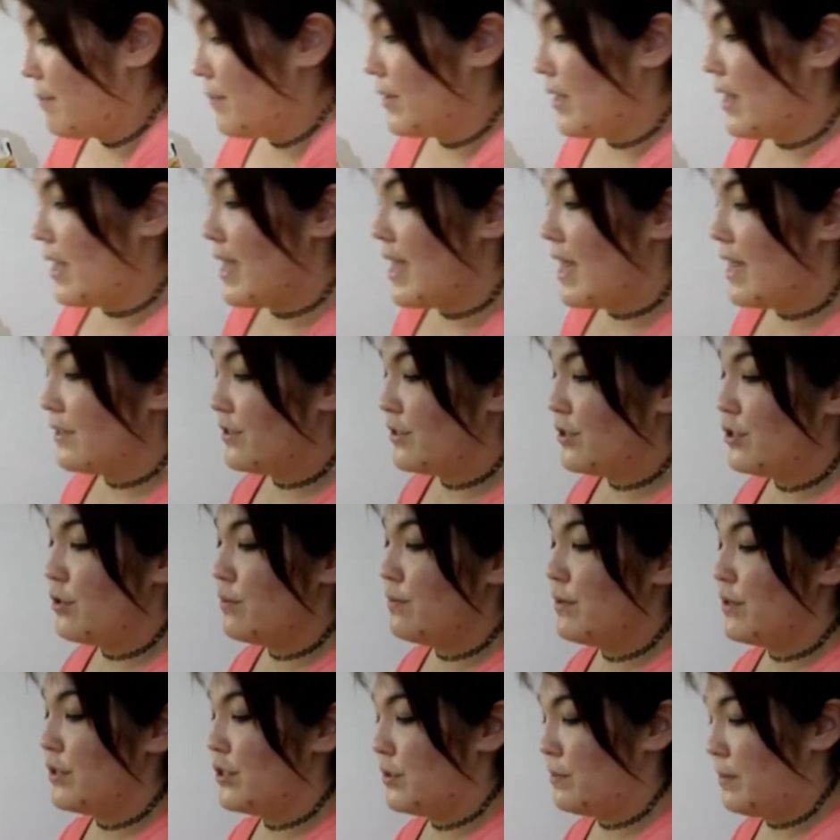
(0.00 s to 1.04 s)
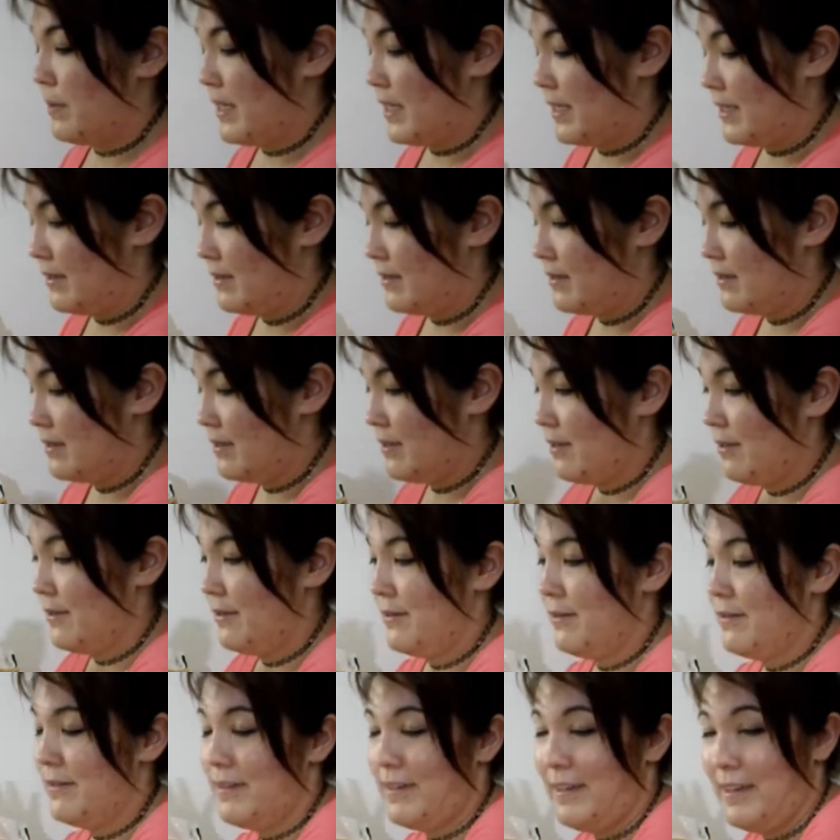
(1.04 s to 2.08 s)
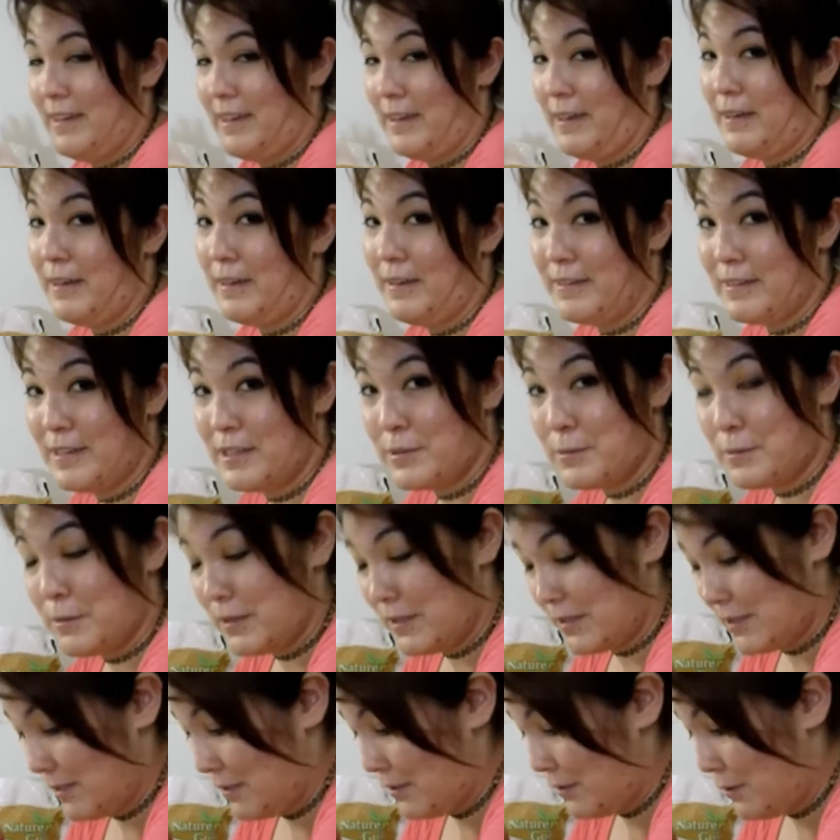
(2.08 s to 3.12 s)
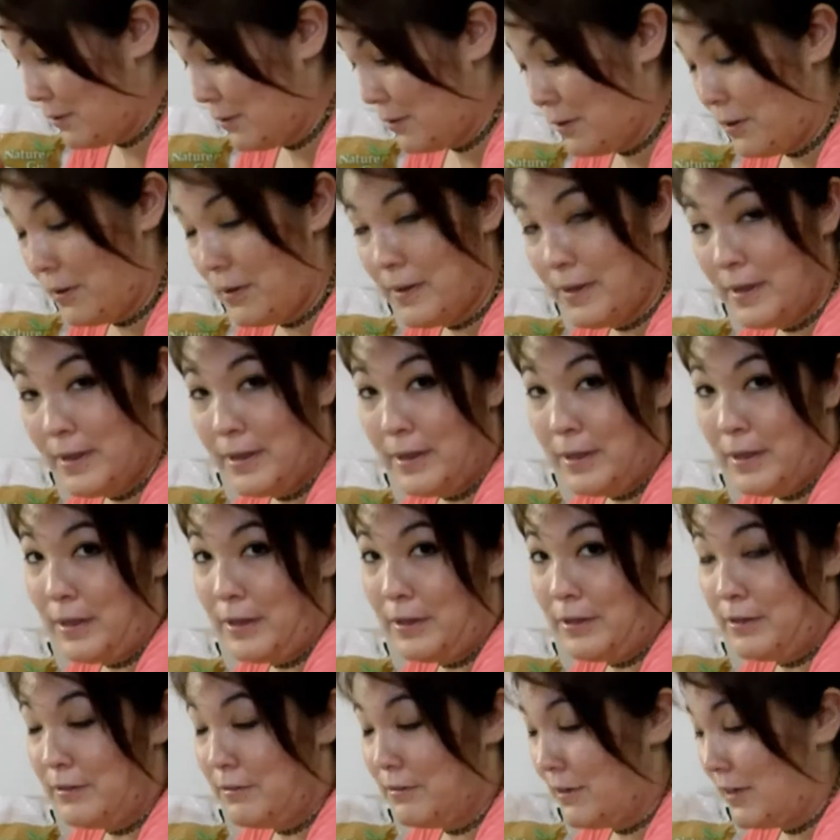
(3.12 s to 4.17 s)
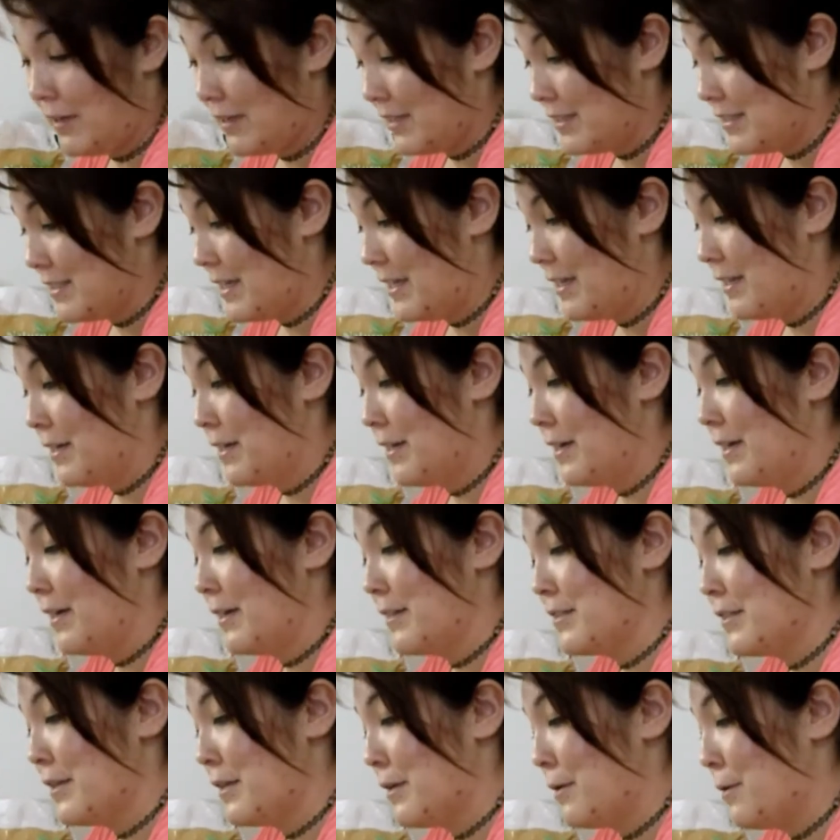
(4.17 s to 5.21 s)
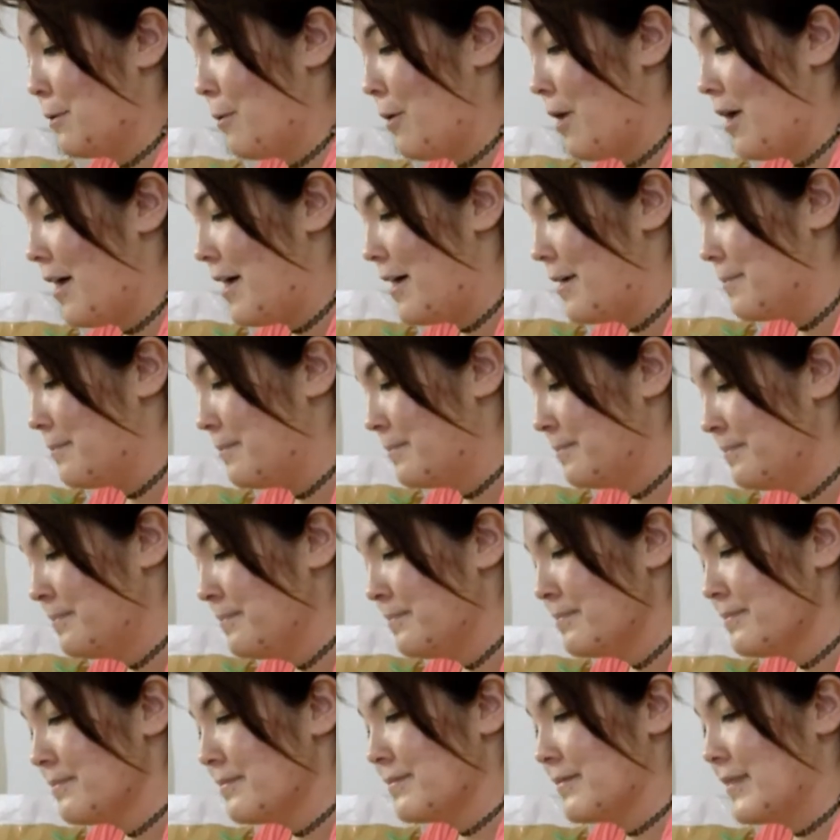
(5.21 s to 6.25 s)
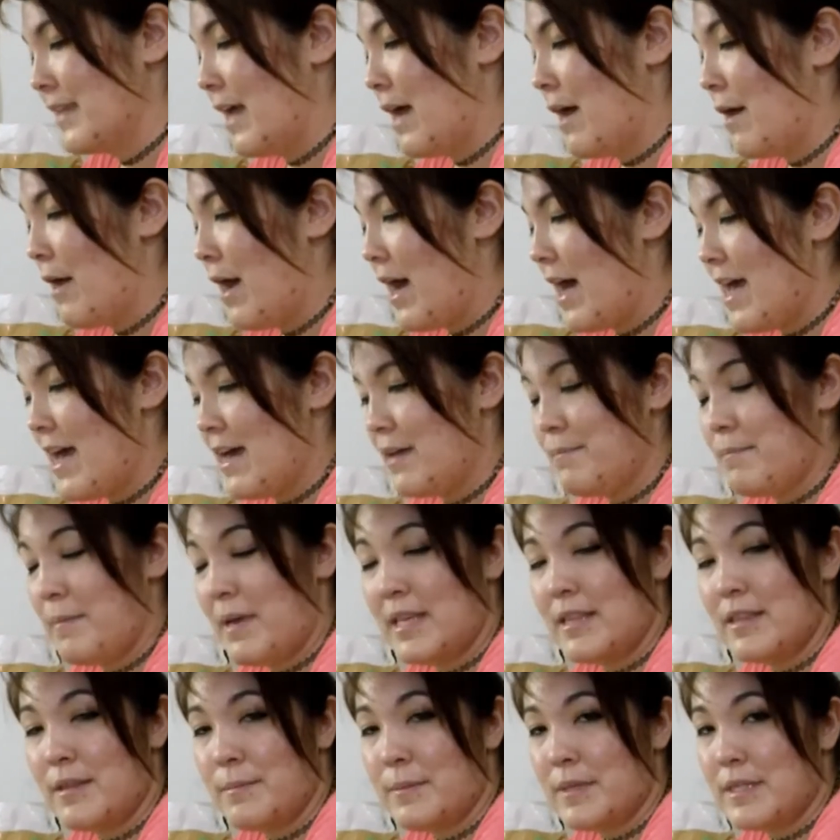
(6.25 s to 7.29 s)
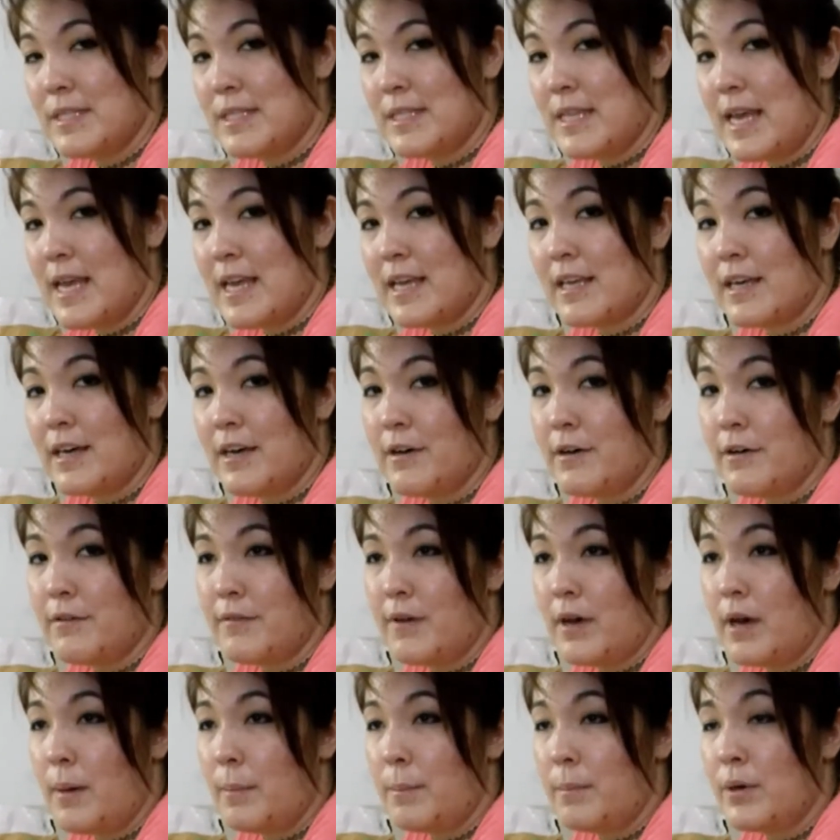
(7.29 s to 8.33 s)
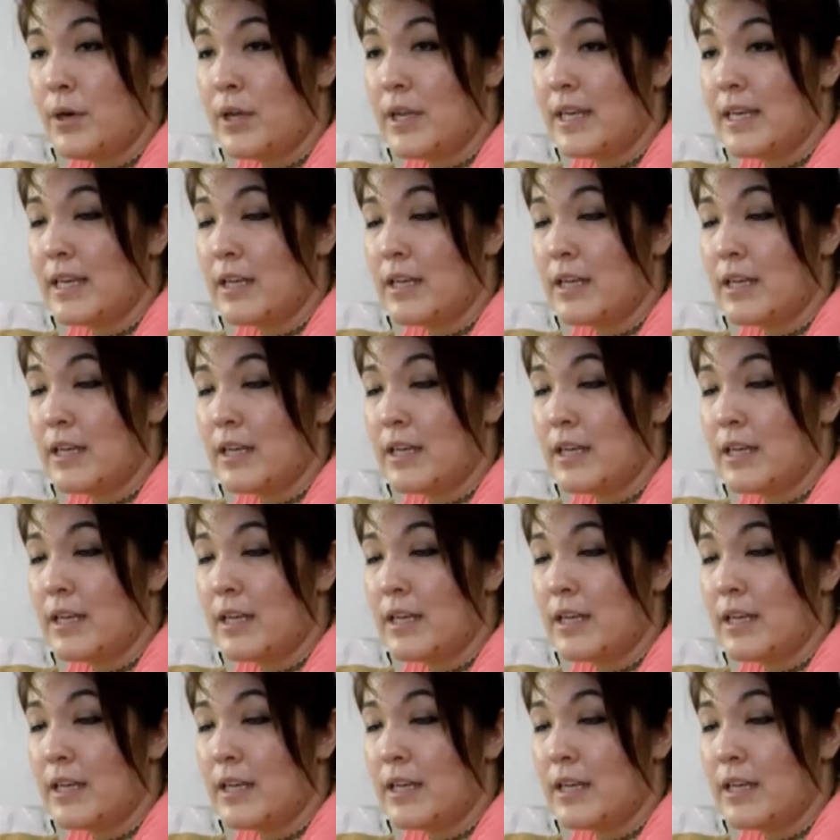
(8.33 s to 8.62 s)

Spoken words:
but I had two bush beans. Yeah, this one looks a little funkitated, and I'll tell you why. Now, I had made the mistake of putting